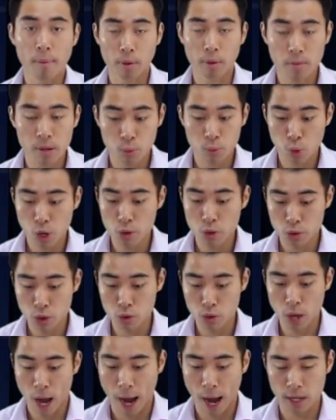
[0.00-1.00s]
I probably will
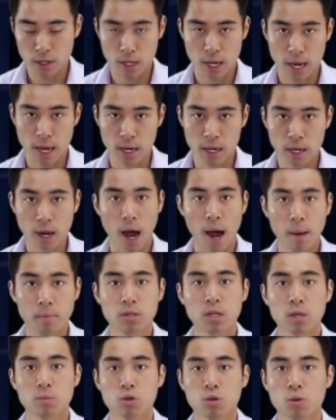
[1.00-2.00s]
do that in
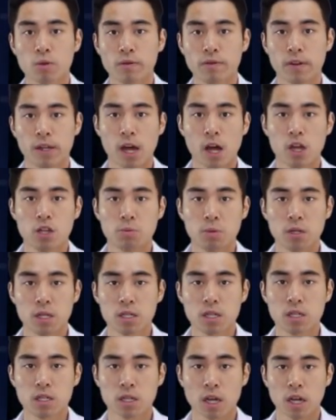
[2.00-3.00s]
subsequent videos,
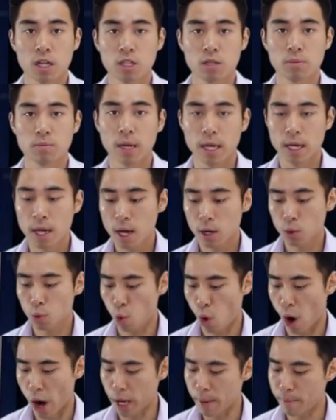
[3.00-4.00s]
but this is going to be
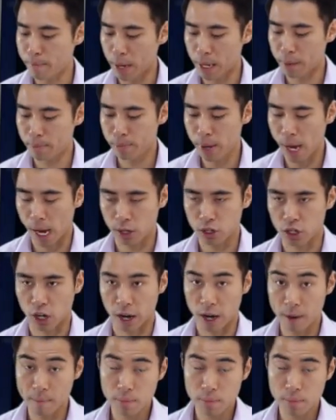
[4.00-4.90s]
quite big picture.